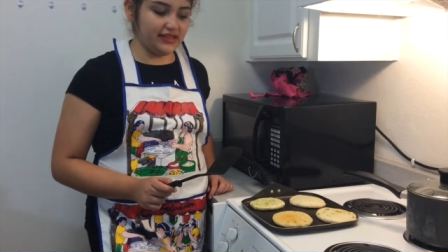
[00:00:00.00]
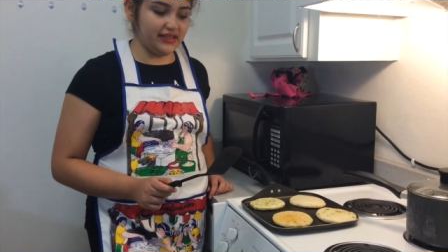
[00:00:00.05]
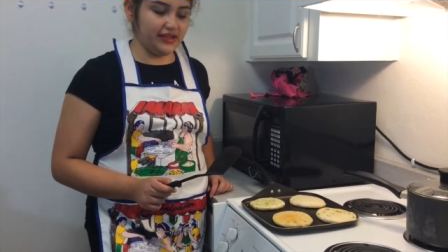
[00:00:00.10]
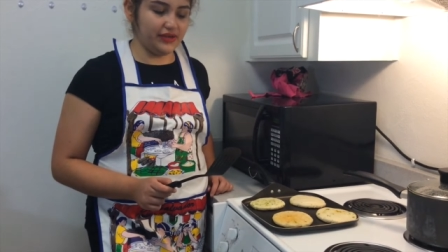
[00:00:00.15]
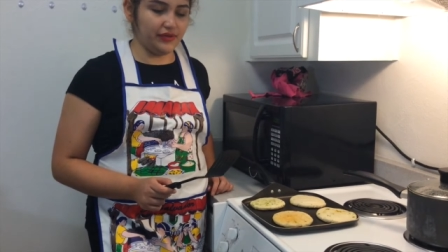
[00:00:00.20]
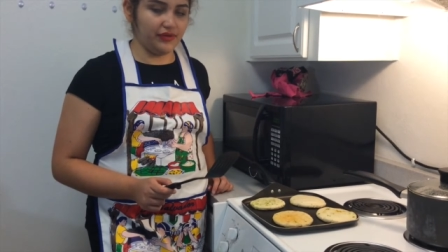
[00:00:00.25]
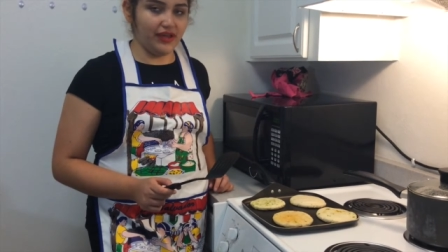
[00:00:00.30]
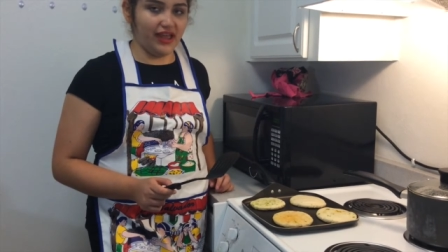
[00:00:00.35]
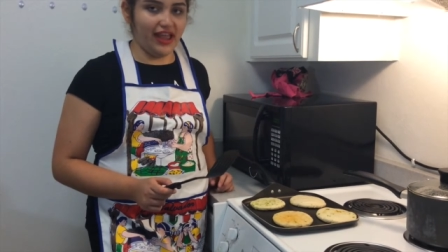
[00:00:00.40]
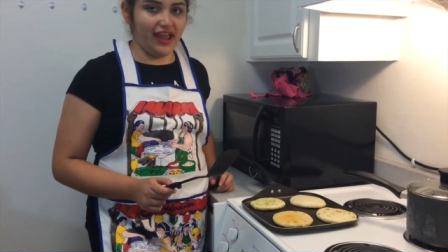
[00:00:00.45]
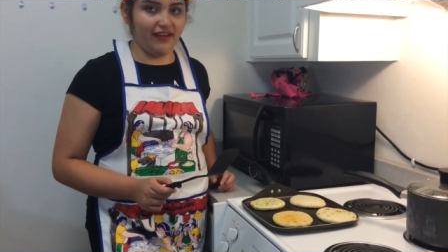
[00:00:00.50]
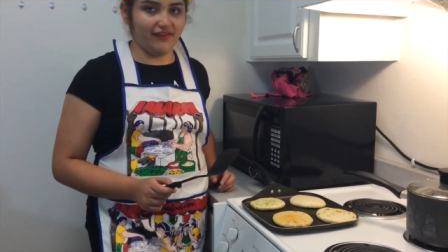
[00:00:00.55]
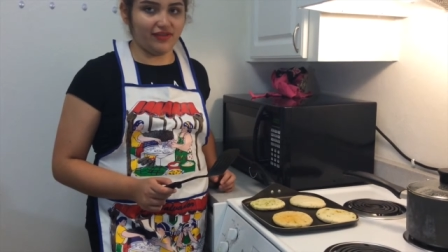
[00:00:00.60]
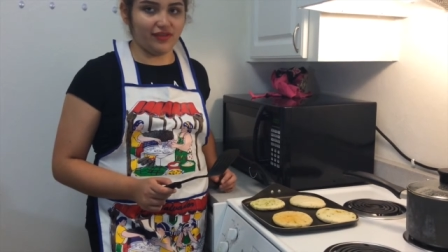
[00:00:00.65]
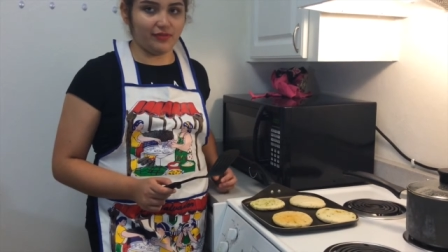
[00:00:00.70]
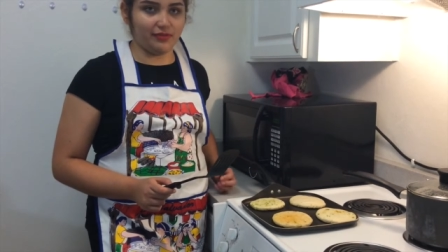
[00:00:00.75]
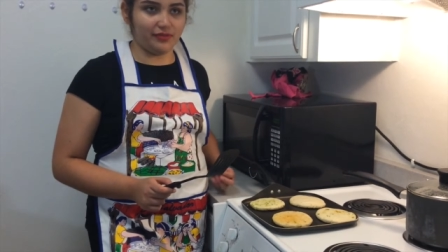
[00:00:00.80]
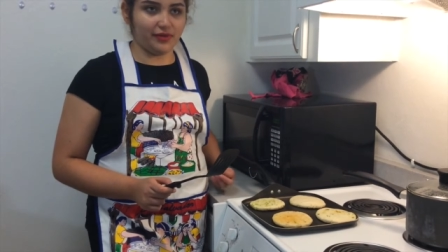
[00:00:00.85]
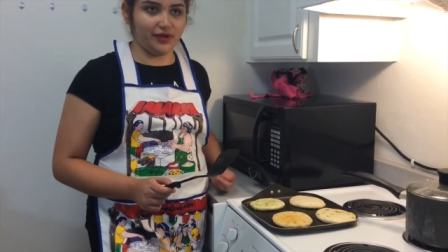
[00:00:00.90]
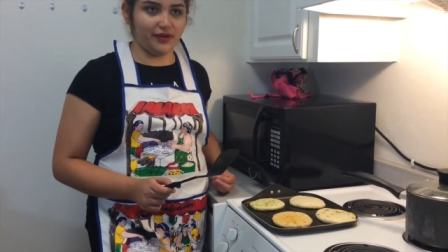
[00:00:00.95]
it'll have
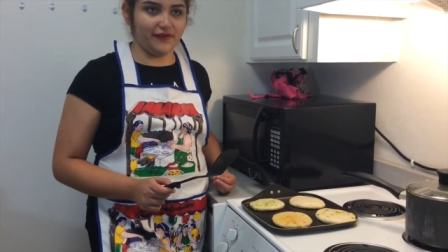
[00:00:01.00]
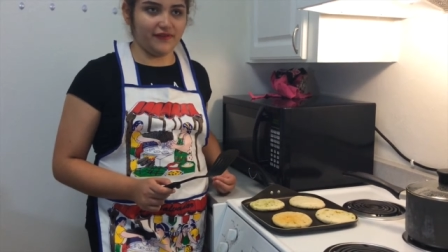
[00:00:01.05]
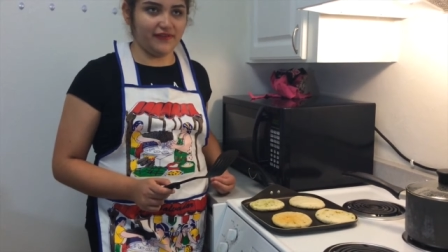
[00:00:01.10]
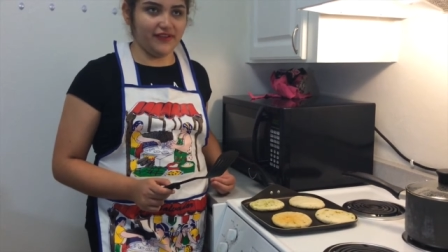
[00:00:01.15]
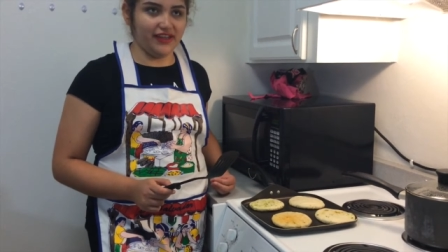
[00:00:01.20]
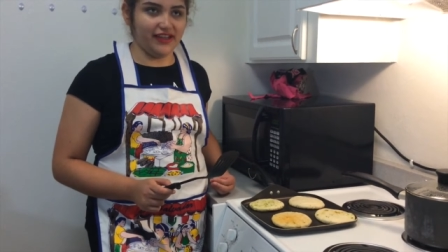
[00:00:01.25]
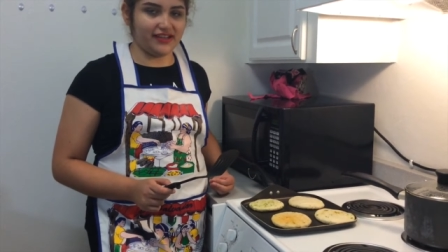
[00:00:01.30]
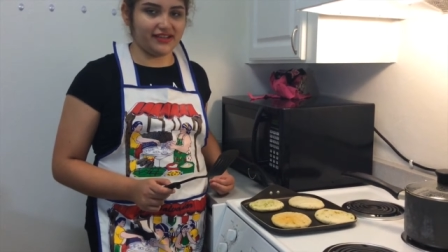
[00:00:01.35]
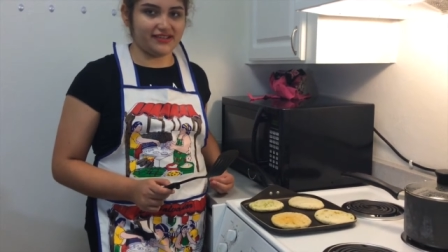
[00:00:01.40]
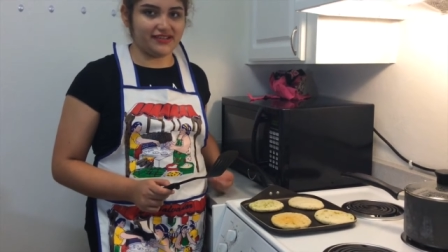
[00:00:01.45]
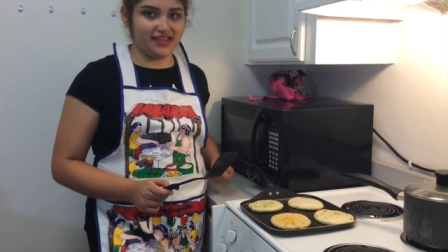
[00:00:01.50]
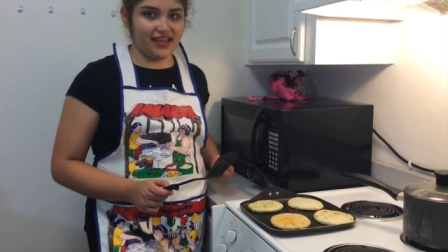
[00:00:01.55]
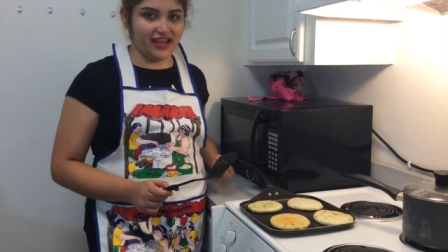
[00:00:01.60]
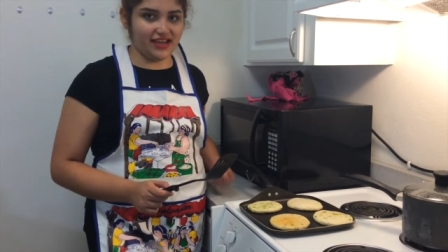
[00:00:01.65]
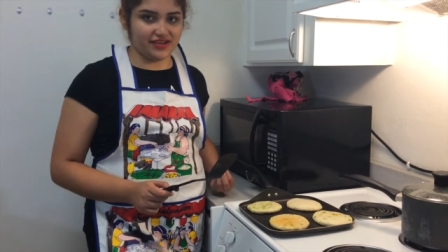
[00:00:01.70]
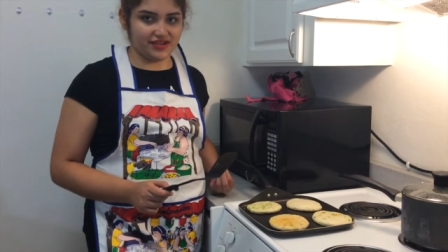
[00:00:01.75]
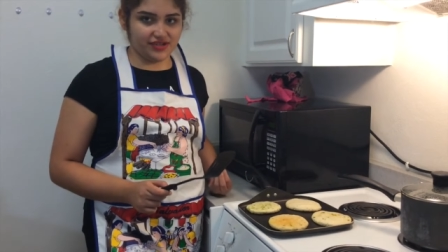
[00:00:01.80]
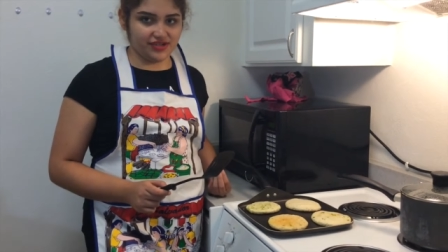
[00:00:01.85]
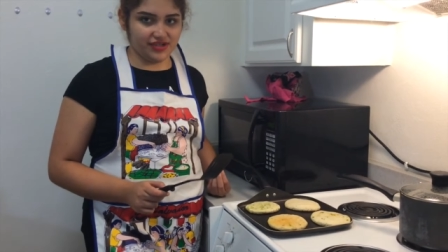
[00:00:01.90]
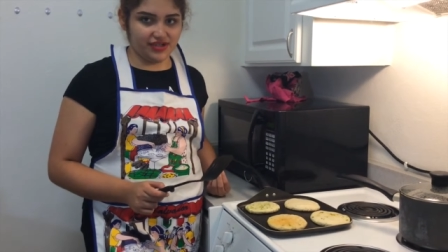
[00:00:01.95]
the perfect
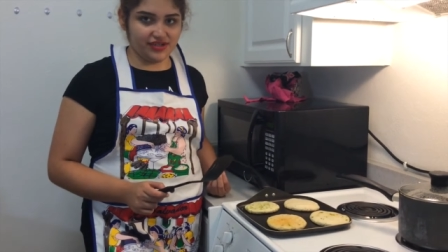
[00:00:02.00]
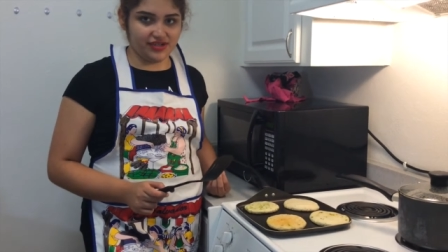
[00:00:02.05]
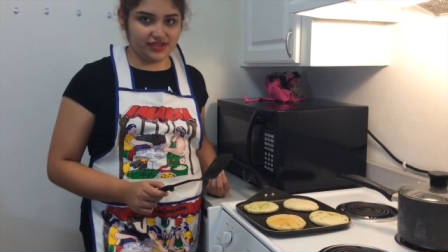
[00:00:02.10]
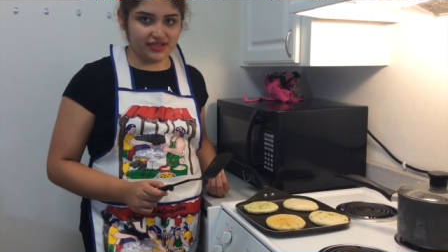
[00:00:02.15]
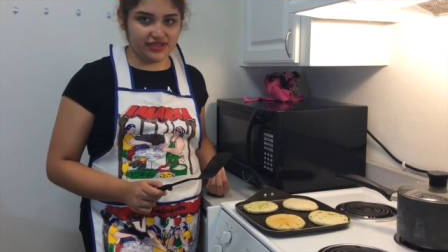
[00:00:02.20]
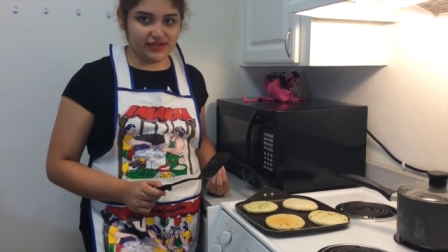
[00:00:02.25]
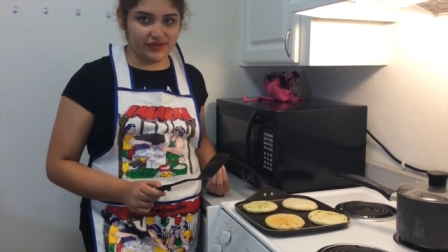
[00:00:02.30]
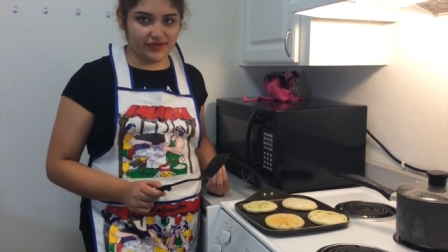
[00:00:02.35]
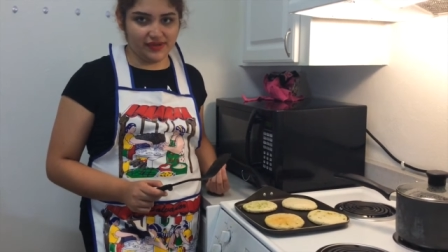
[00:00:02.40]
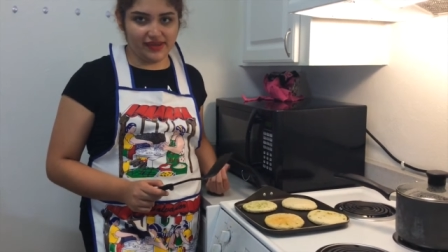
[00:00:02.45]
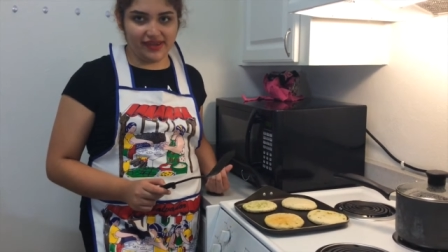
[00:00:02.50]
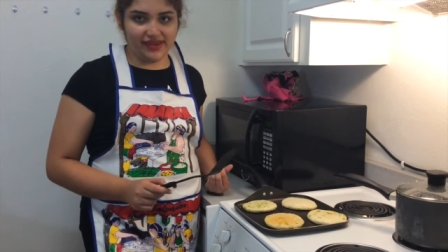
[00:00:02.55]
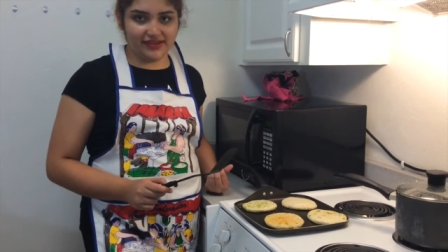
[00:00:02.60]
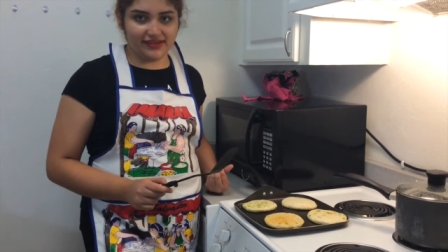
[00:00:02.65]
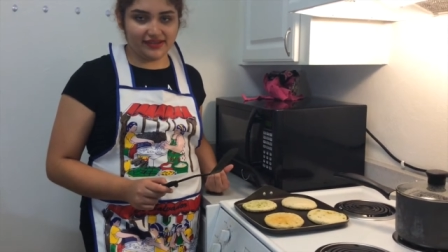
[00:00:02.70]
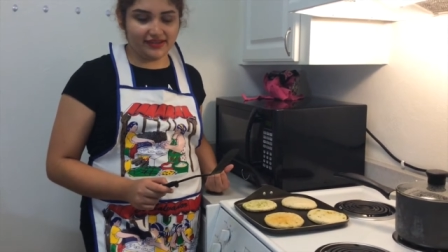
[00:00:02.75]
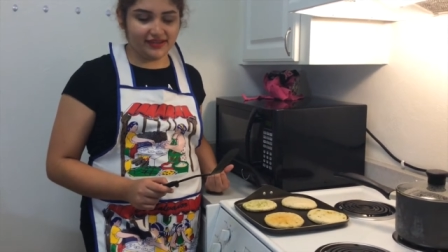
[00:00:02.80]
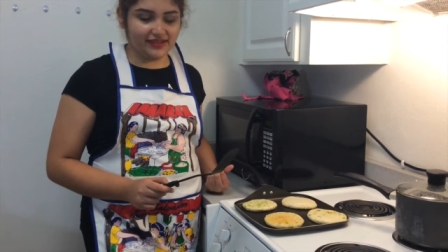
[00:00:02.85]
texture to it.